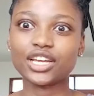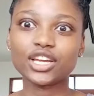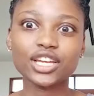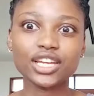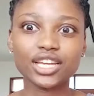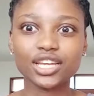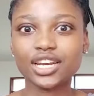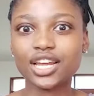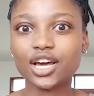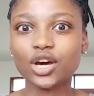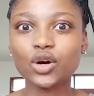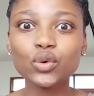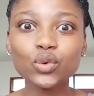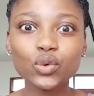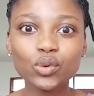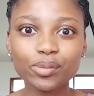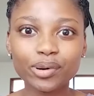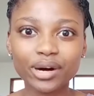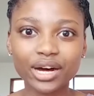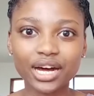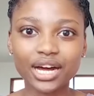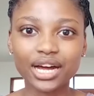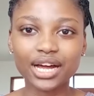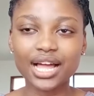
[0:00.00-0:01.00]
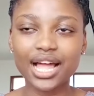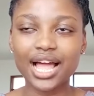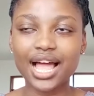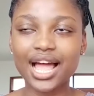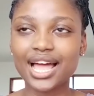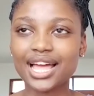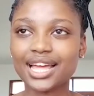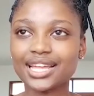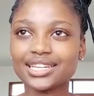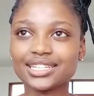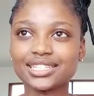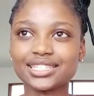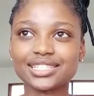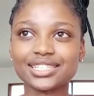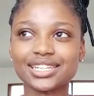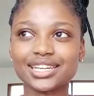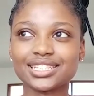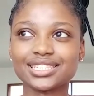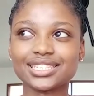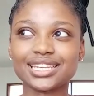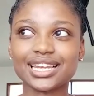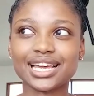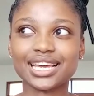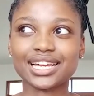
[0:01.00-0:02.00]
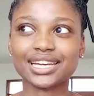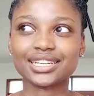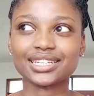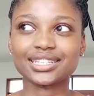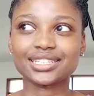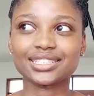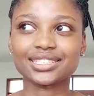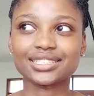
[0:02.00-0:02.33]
in an uber and it's like